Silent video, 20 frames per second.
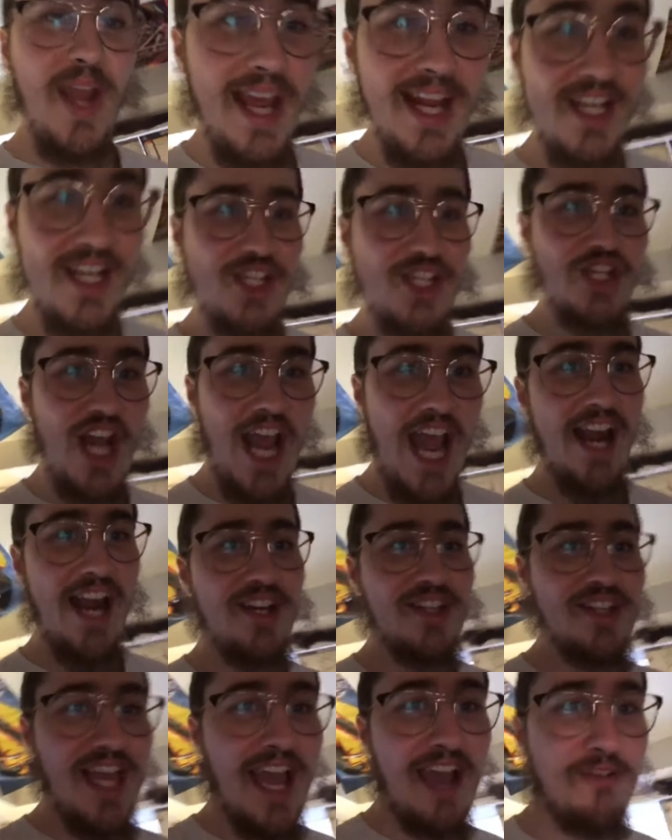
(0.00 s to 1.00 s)
the greatest
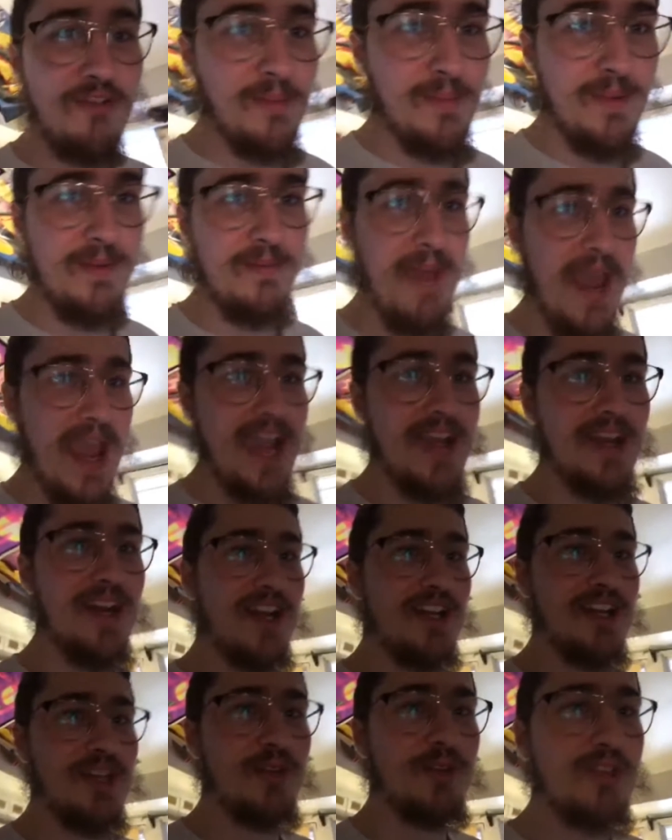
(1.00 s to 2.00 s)
channel to ever be made
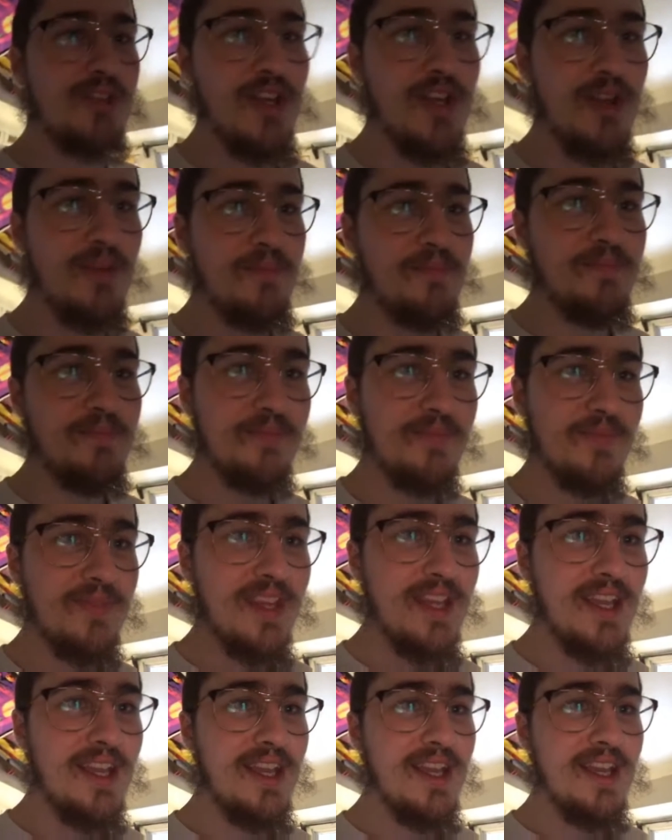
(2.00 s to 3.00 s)
on YouTube.
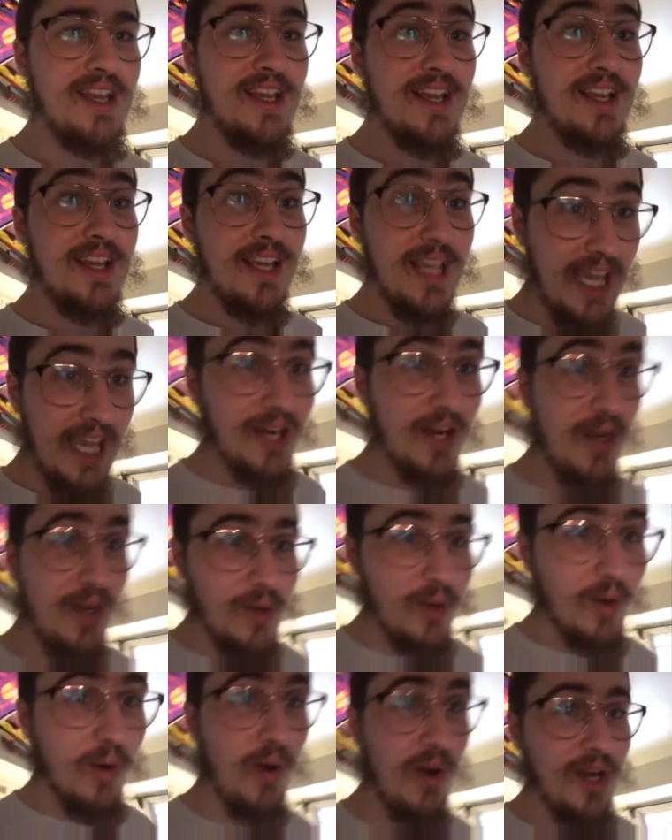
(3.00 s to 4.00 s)
Kino
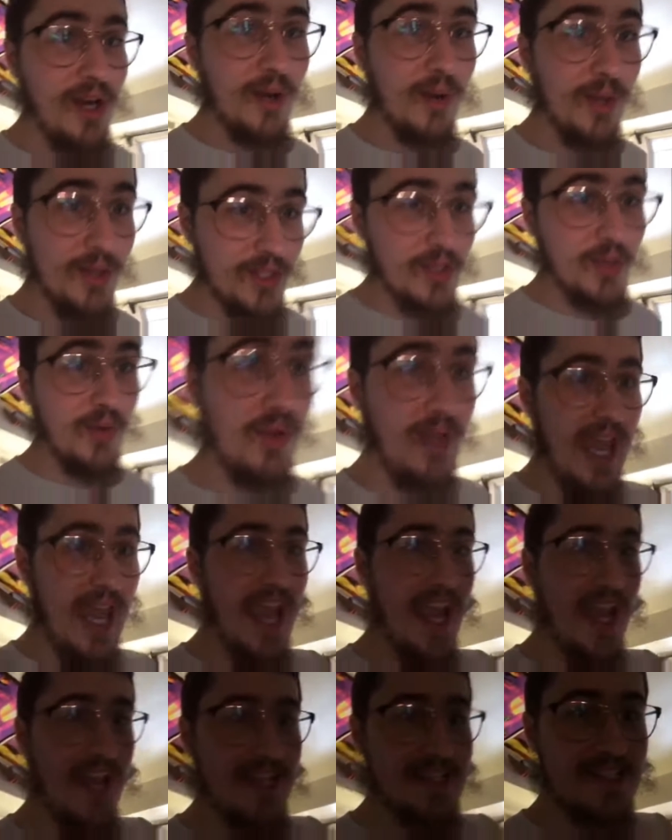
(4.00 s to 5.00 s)
Korner two
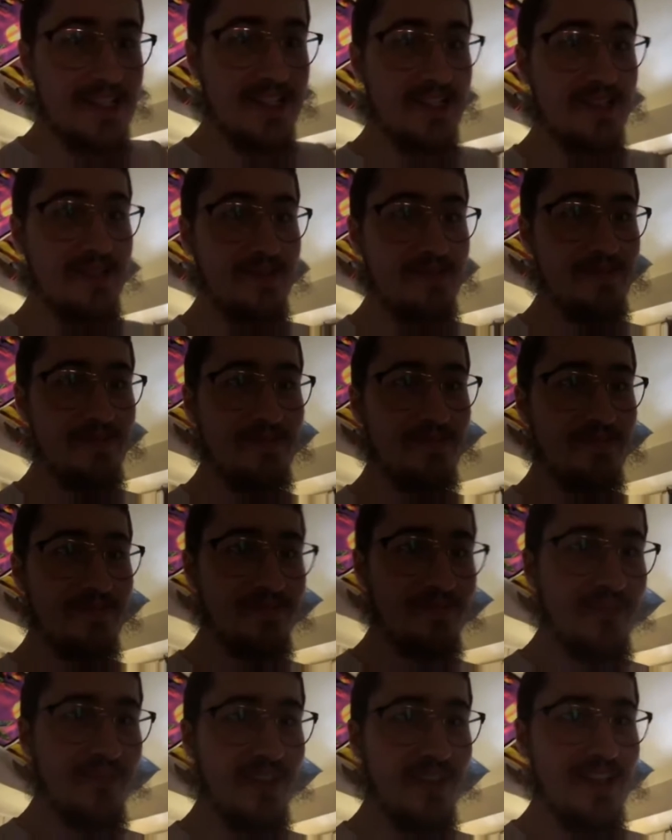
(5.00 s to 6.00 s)
Ks.
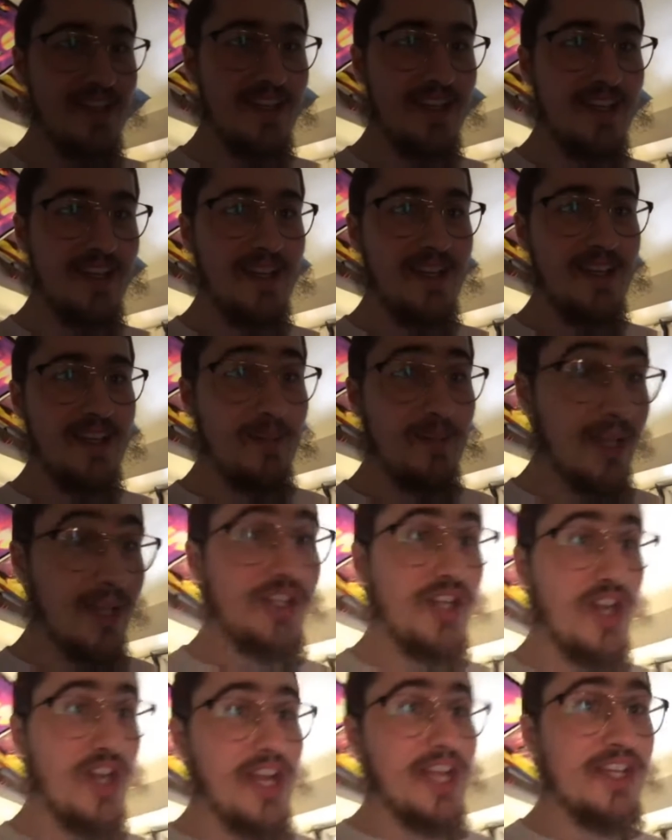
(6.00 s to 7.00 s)

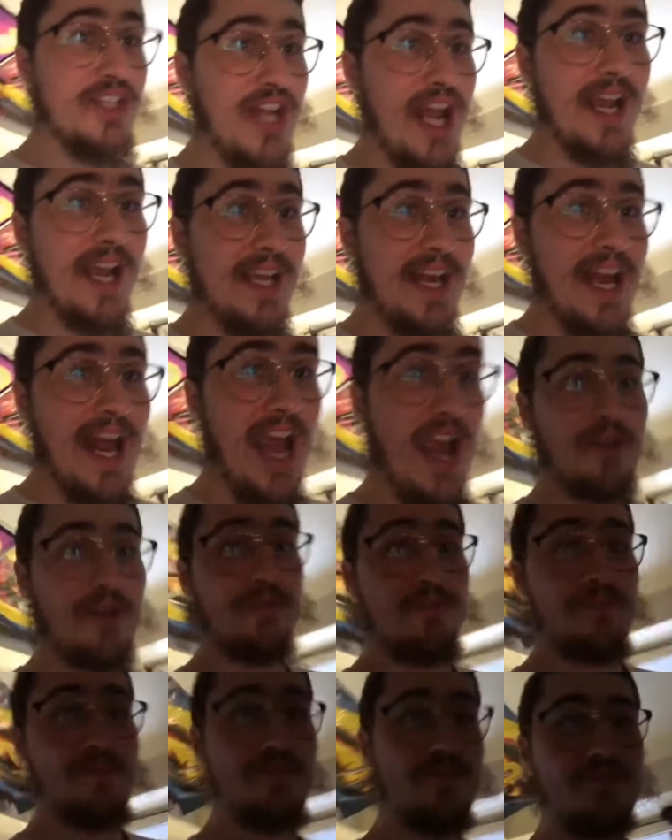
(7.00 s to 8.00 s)
Make sure you check it
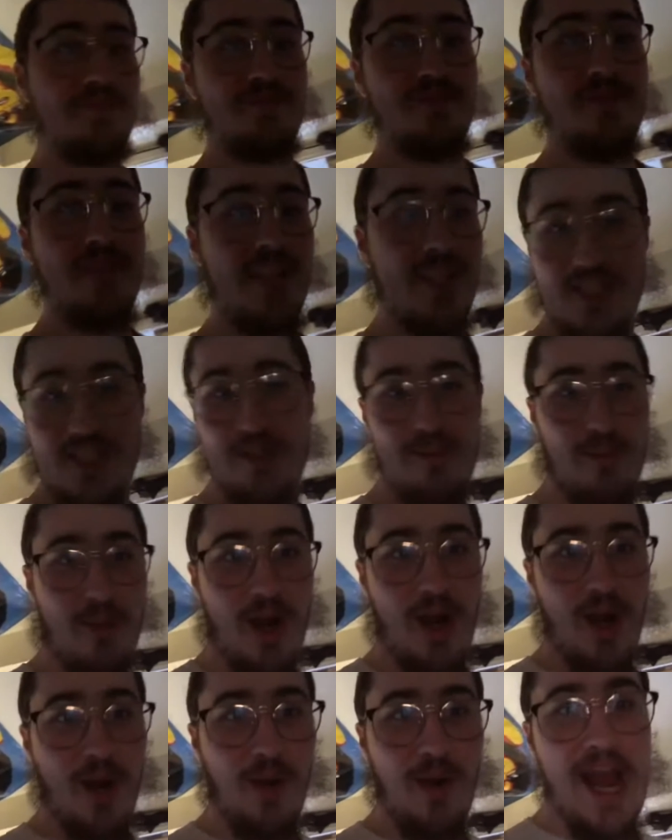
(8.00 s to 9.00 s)
out, because
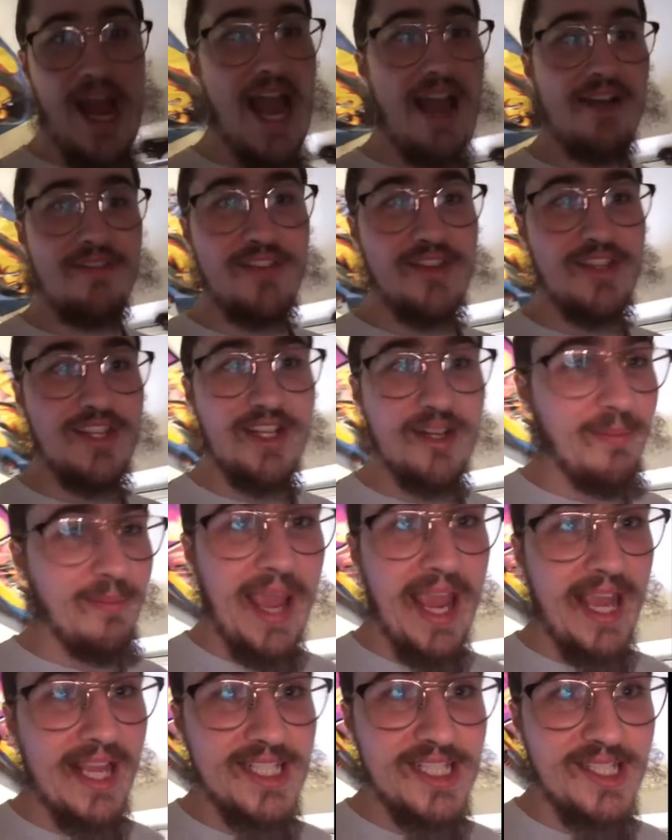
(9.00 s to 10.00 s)
tomorrow we're having the
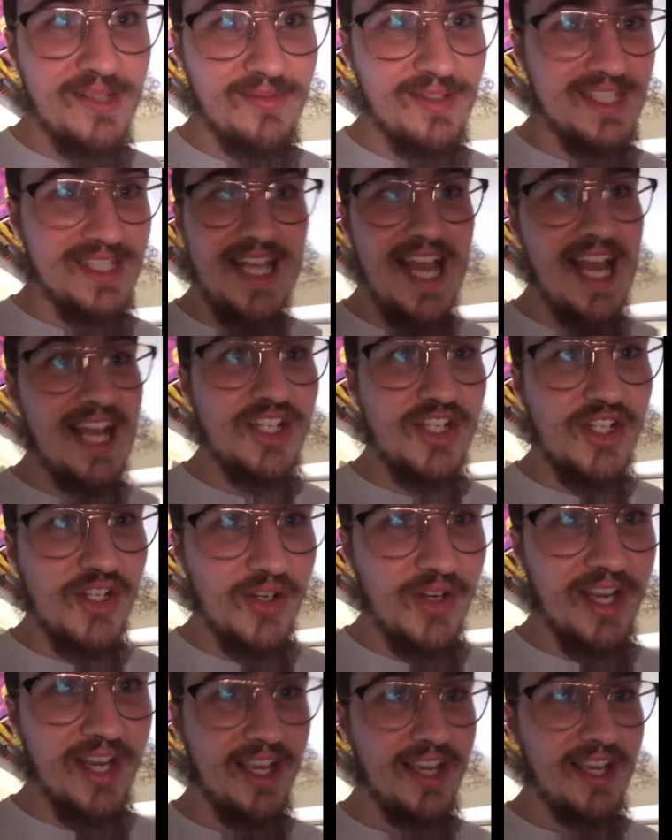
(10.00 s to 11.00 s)
debates of the
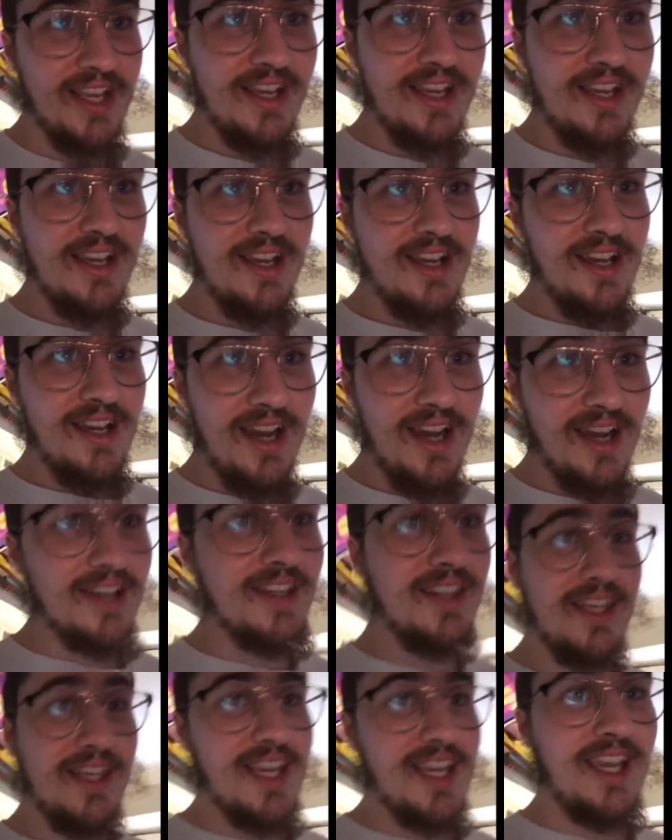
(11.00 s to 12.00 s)
century
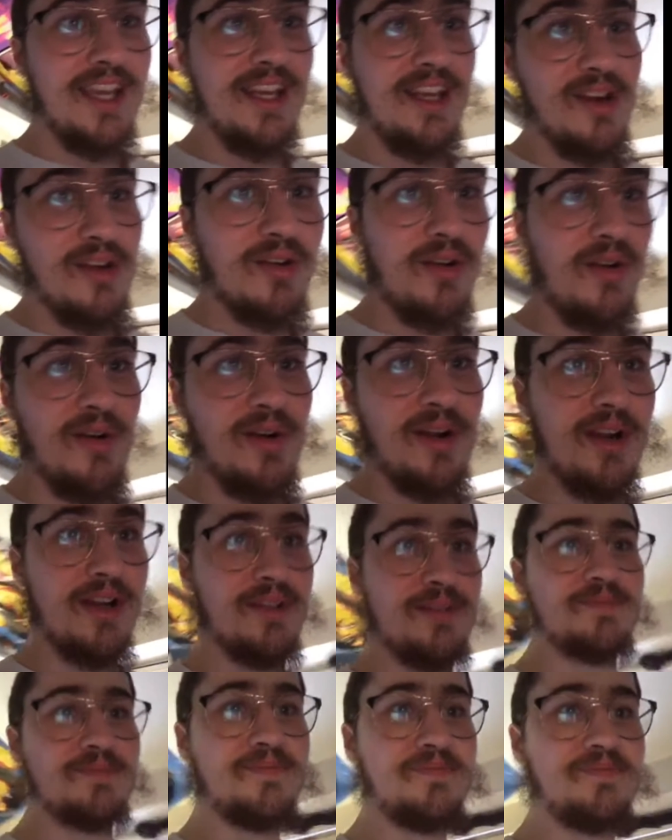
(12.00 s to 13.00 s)
on the Kino
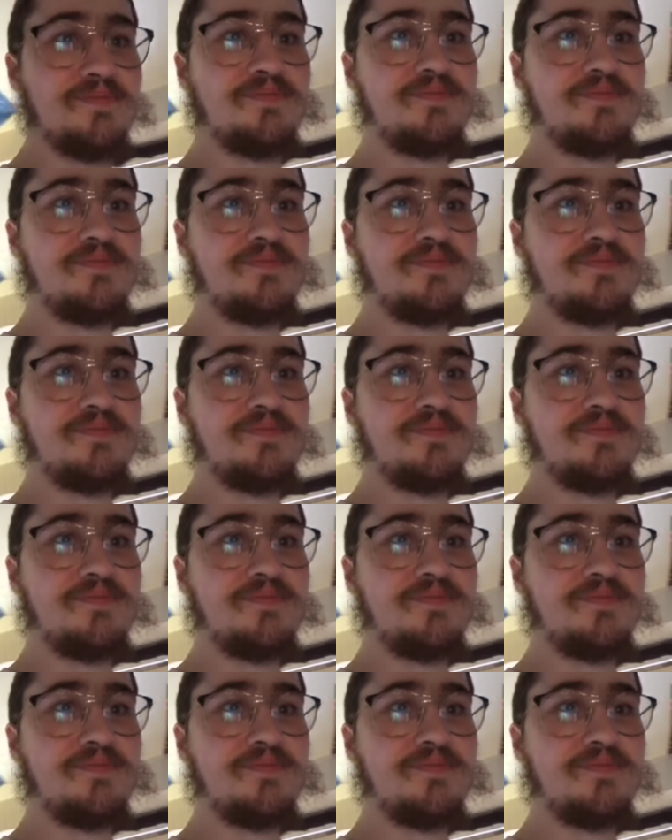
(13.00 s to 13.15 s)
Korner.